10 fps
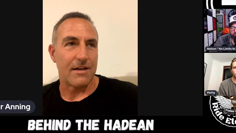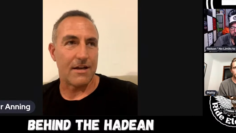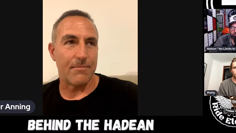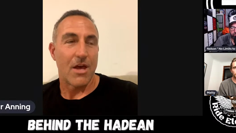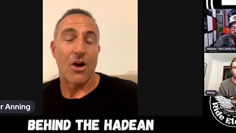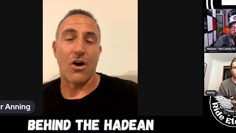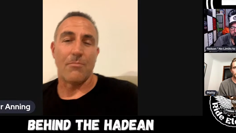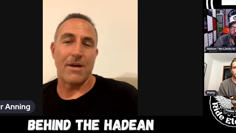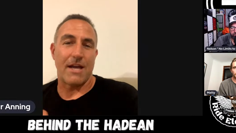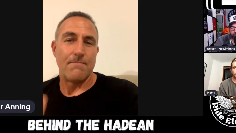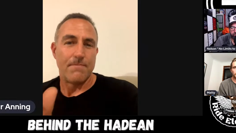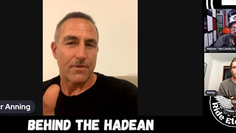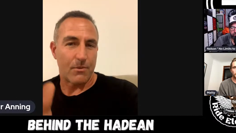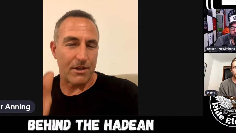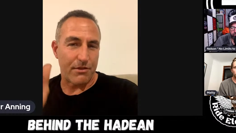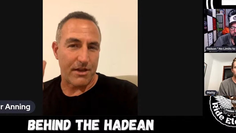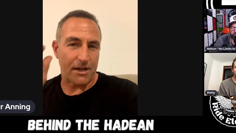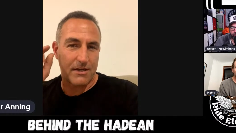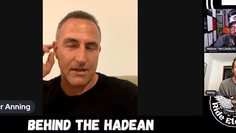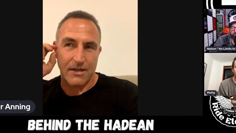Matt, one
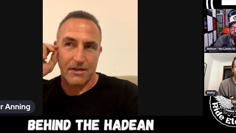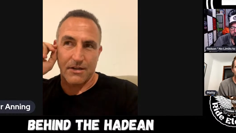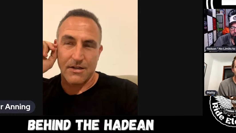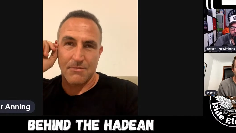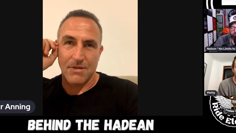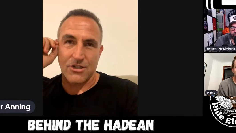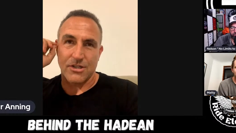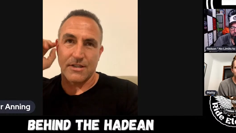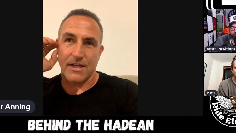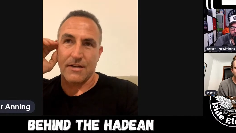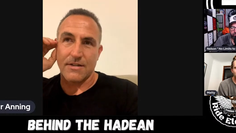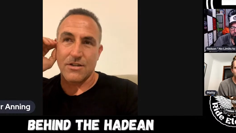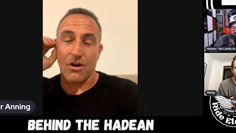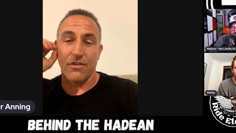thing I know you didn't mention there is